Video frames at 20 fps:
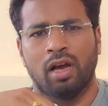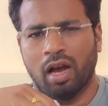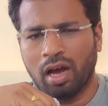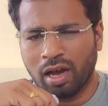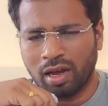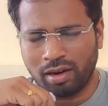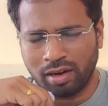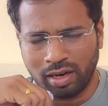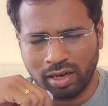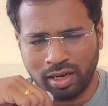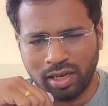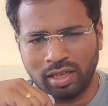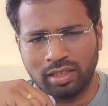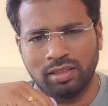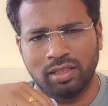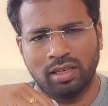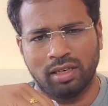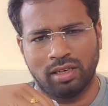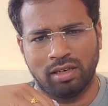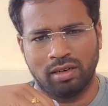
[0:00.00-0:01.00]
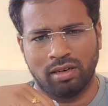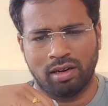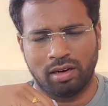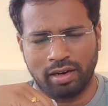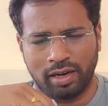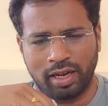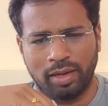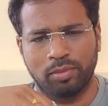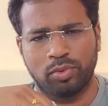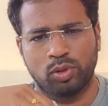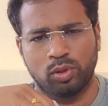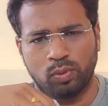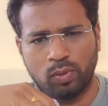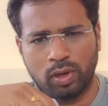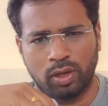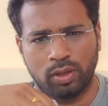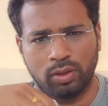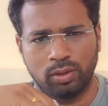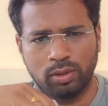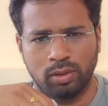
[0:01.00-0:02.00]
or any other names you
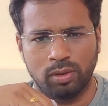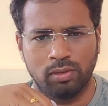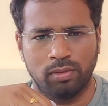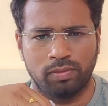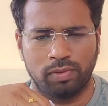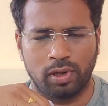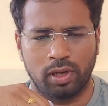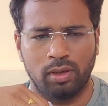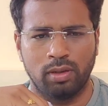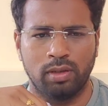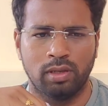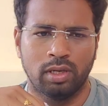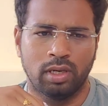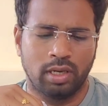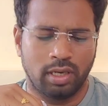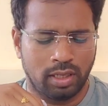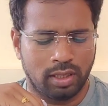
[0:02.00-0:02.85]
want to follow.